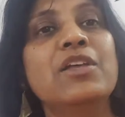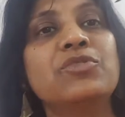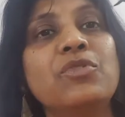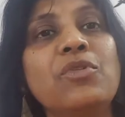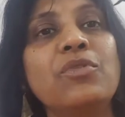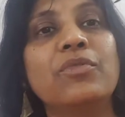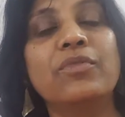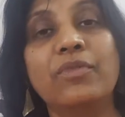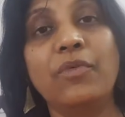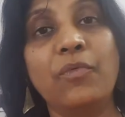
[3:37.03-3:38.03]
So
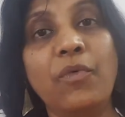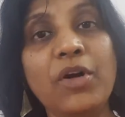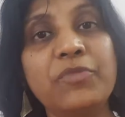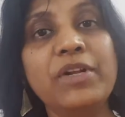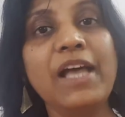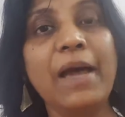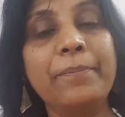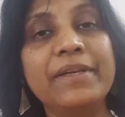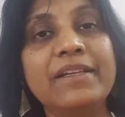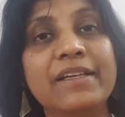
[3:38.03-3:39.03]
what will
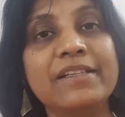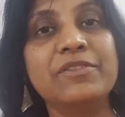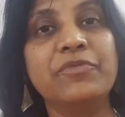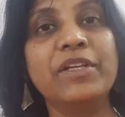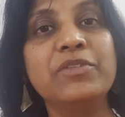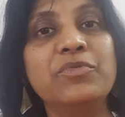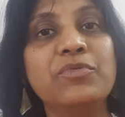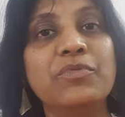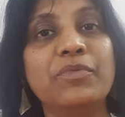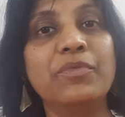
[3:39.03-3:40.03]
happen is when
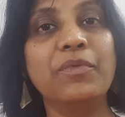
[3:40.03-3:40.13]
you